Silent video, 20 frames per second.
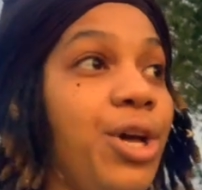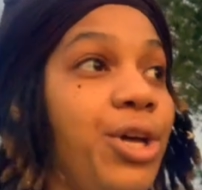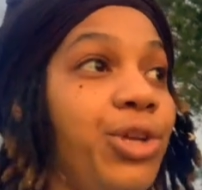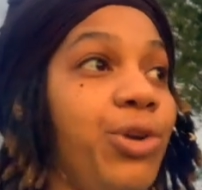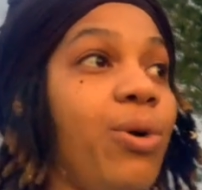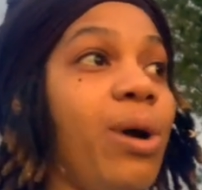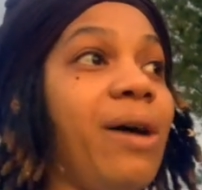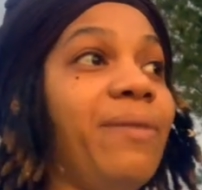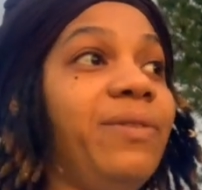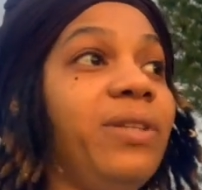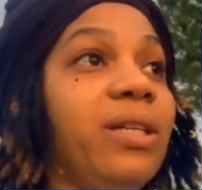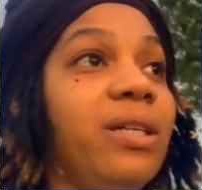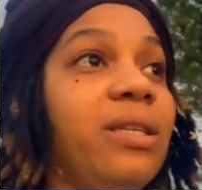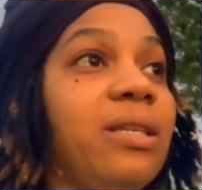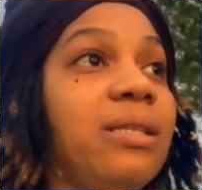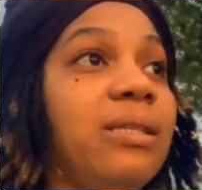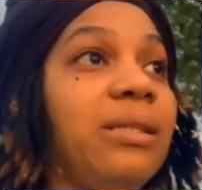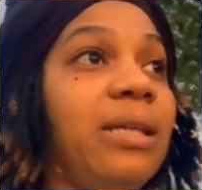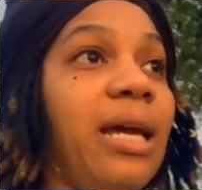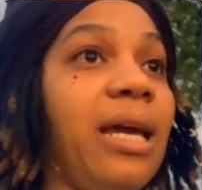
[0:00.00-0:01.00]
You have to
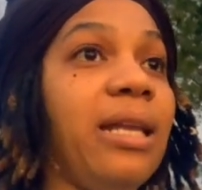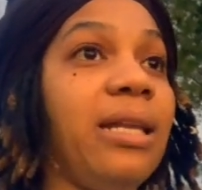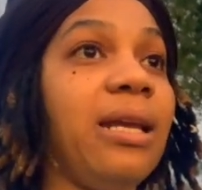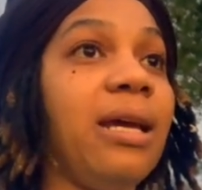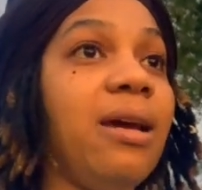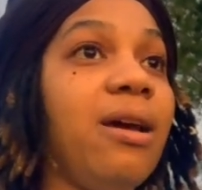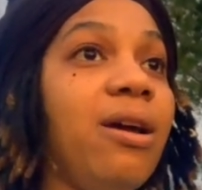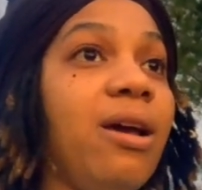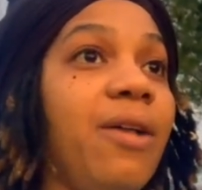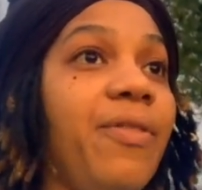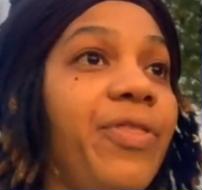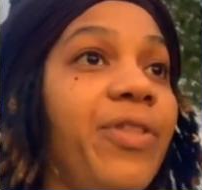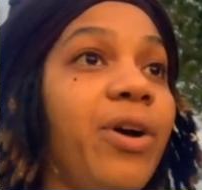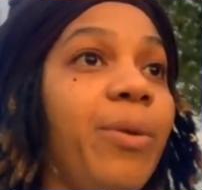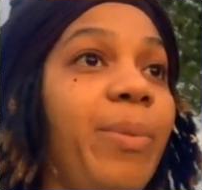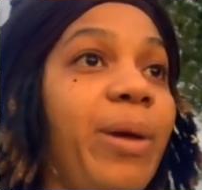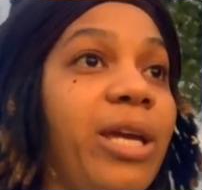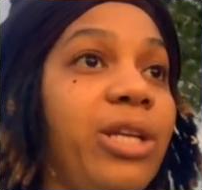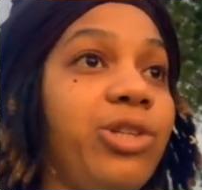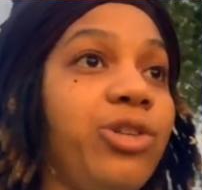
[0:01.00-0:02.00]
understand the
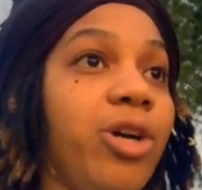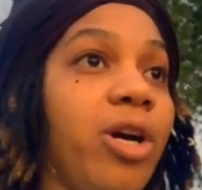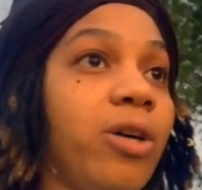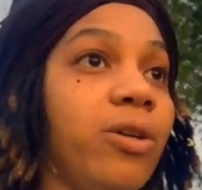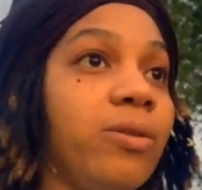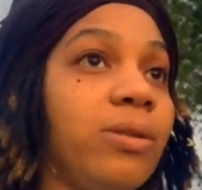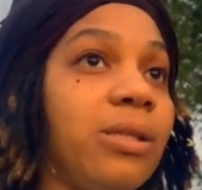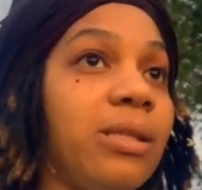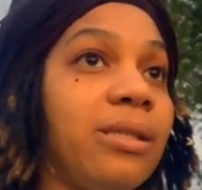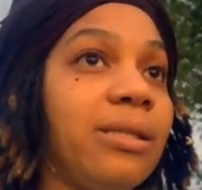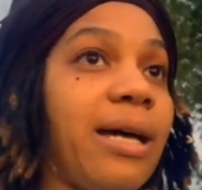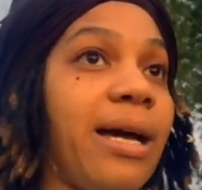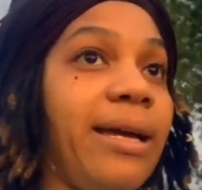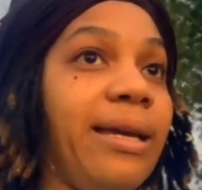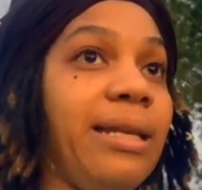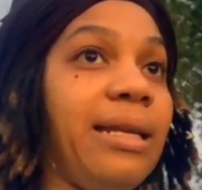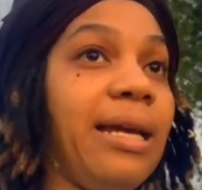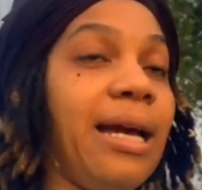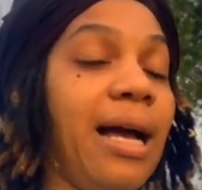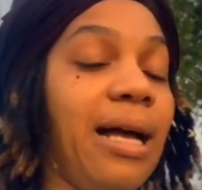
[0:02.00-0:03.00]
patriarchal
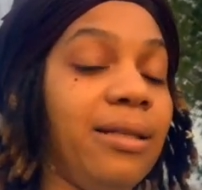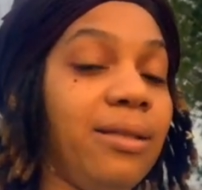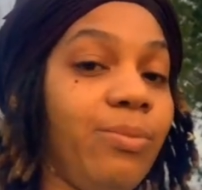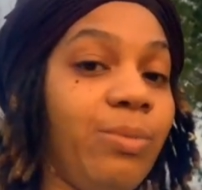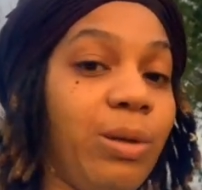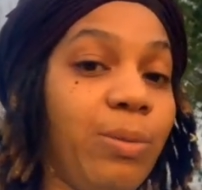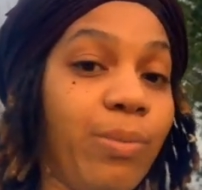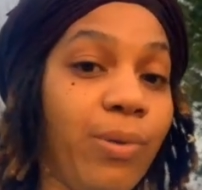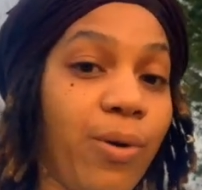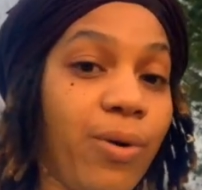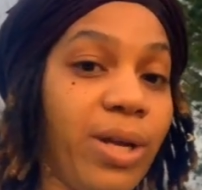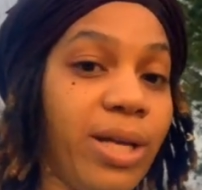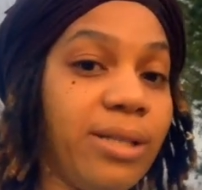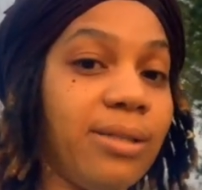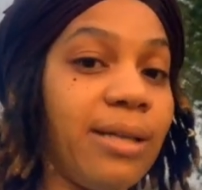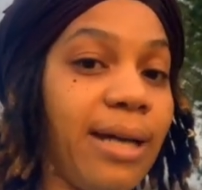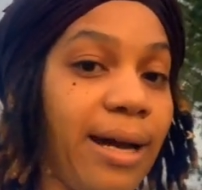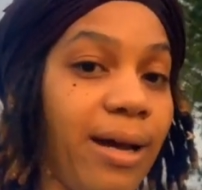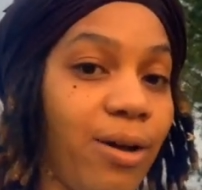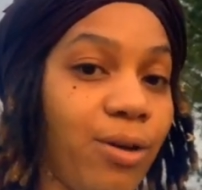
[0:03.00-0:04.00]
society had to be broken
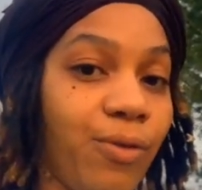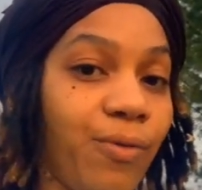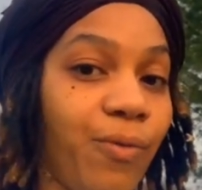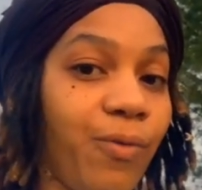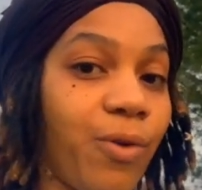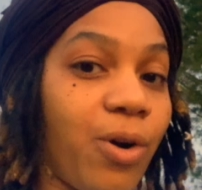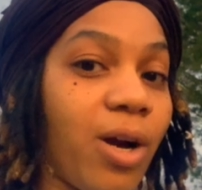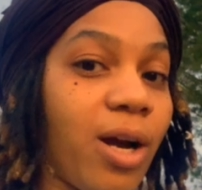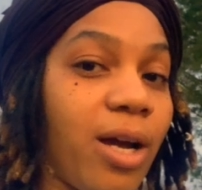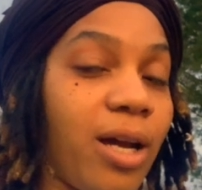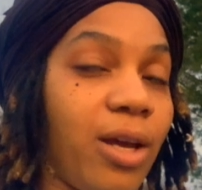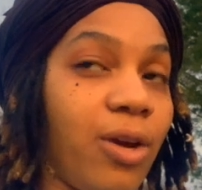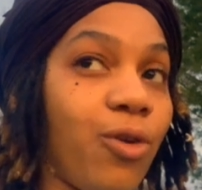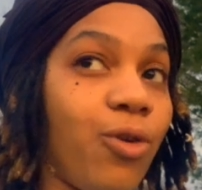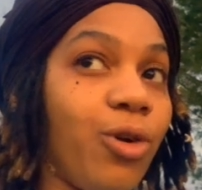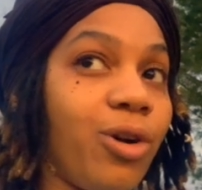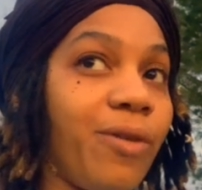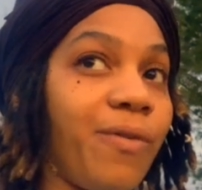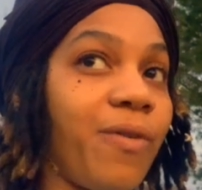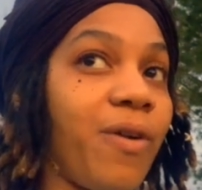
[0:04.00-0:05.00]
down in
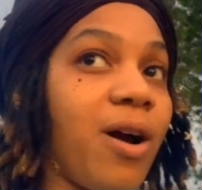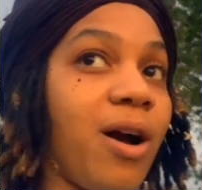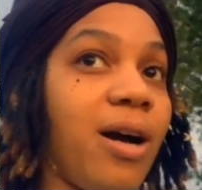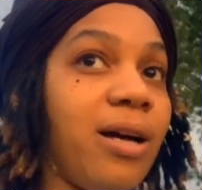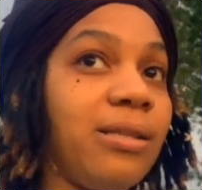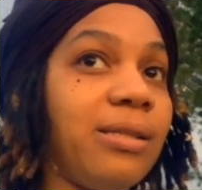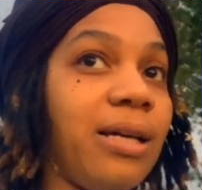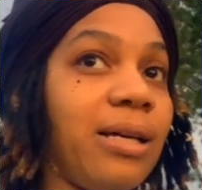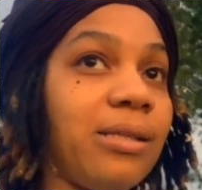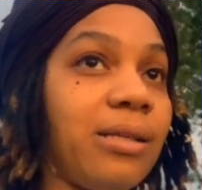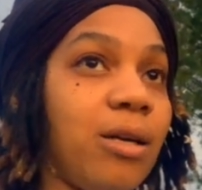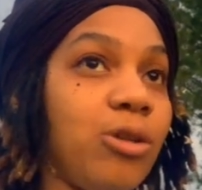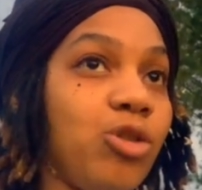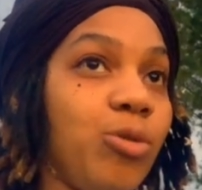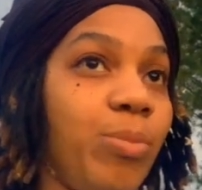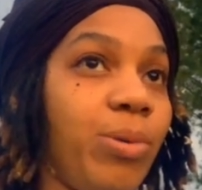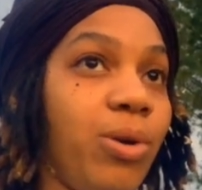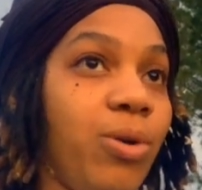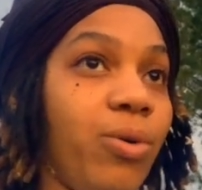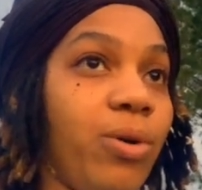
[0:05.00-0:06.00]
order for us as
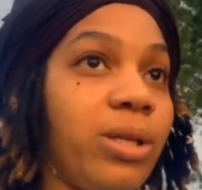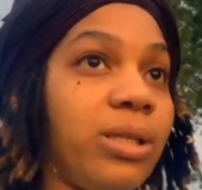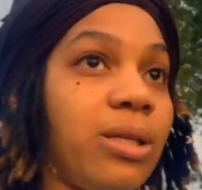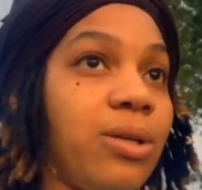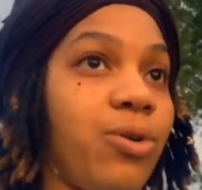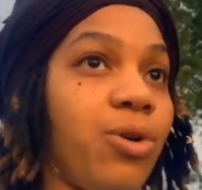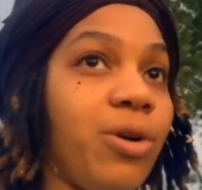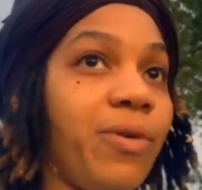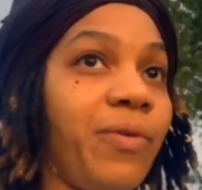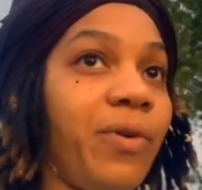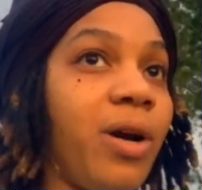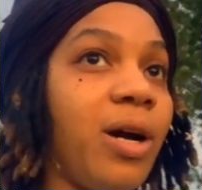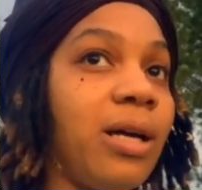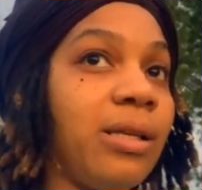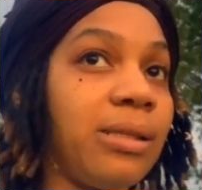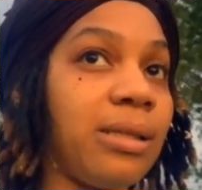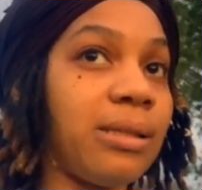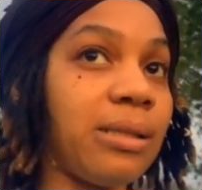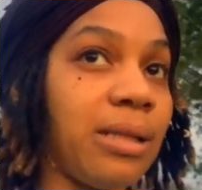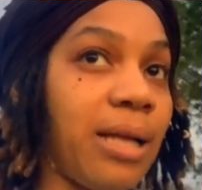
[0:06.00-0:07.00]
entrepreneurs, in order for
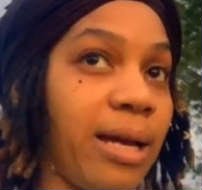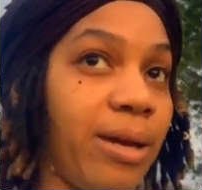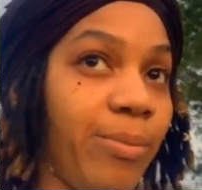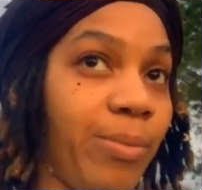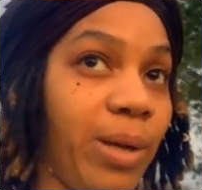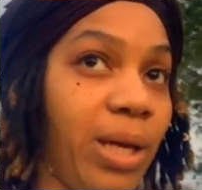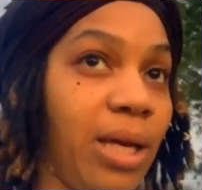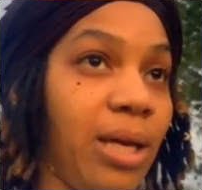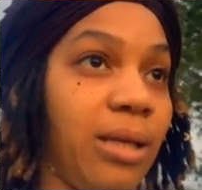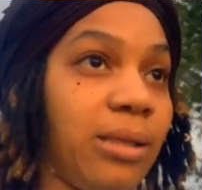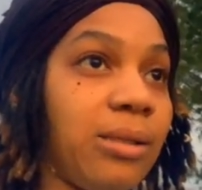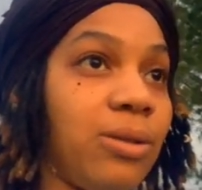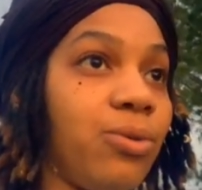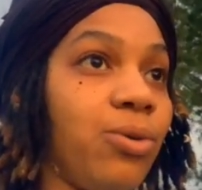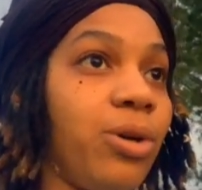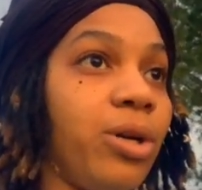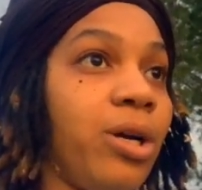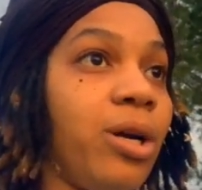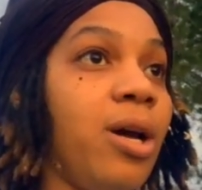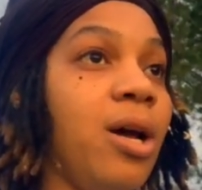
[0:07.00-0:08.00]
us as light beings, in
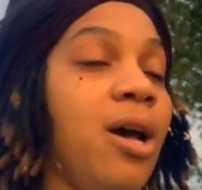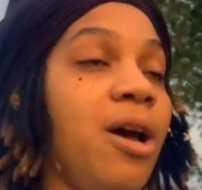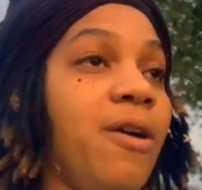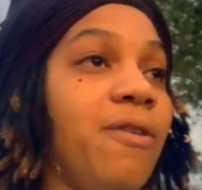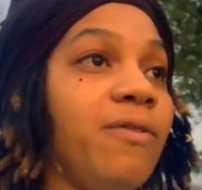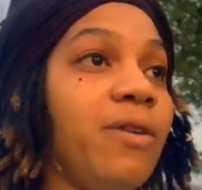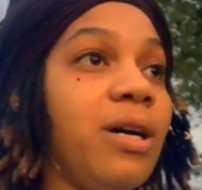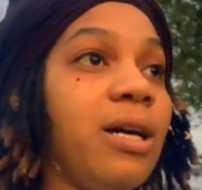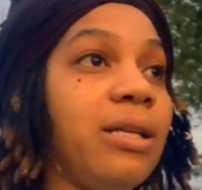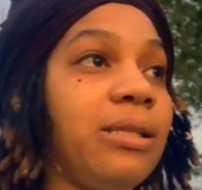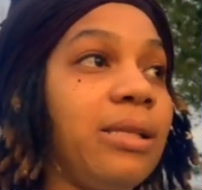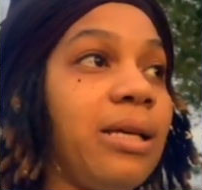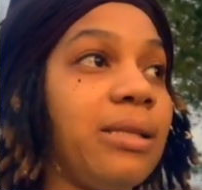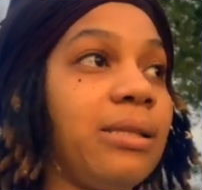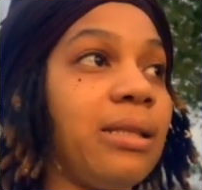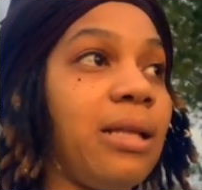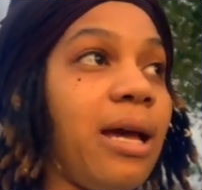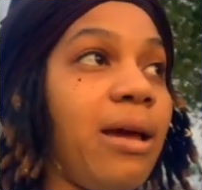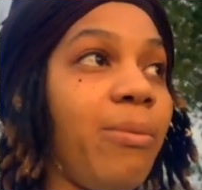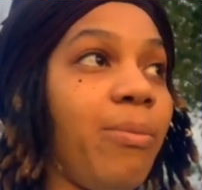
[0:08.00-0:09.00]
order for us
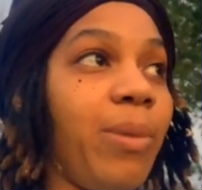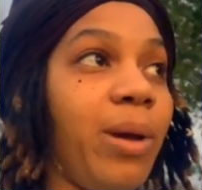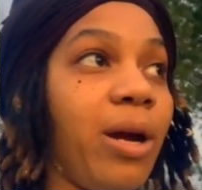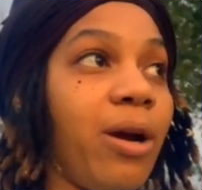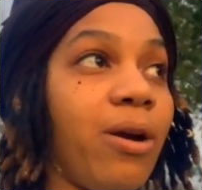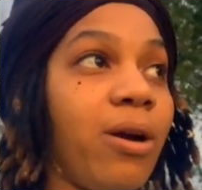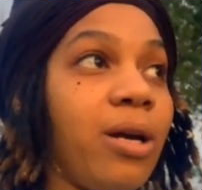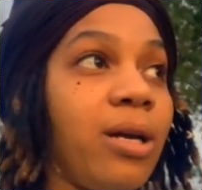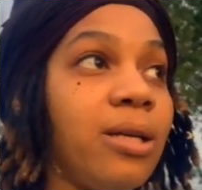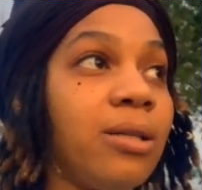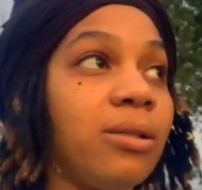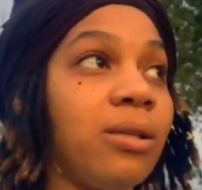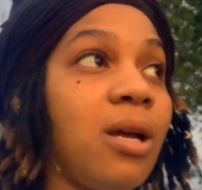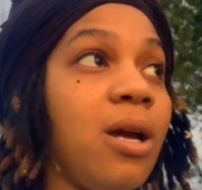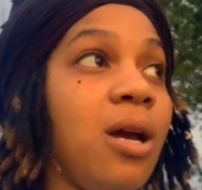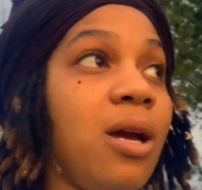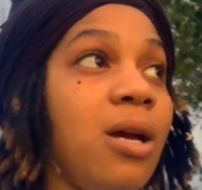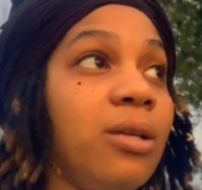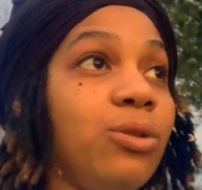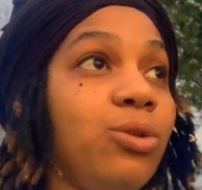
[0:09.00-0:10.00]
as light bearers
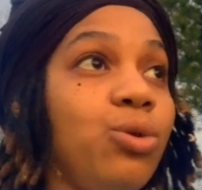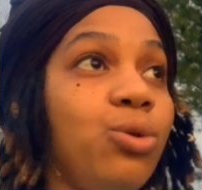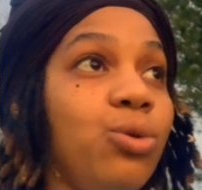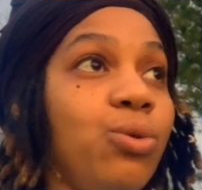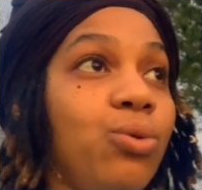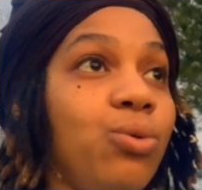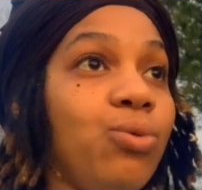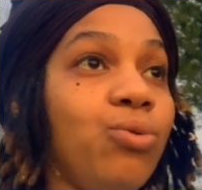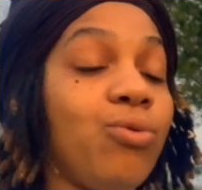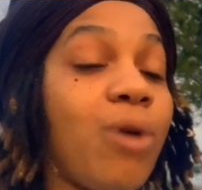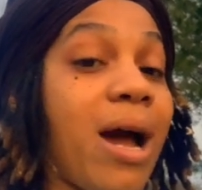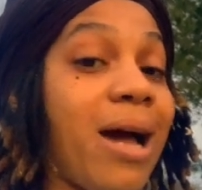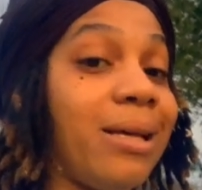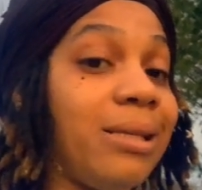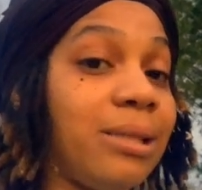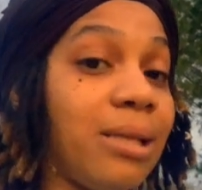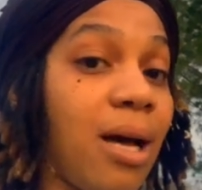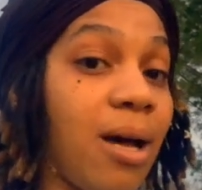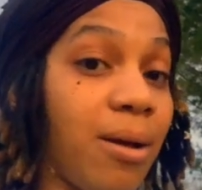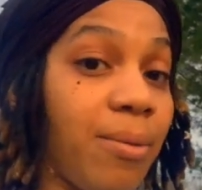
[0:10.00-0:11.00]
to
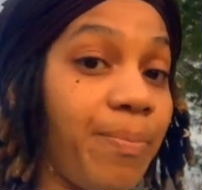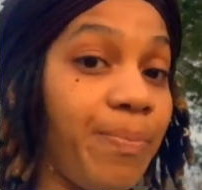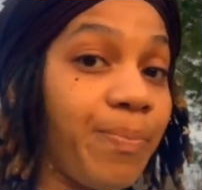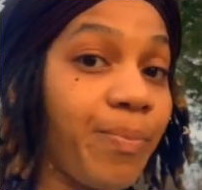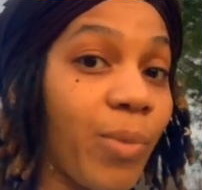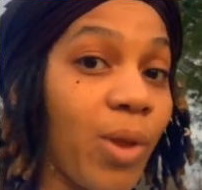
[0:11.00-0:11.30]
rise up,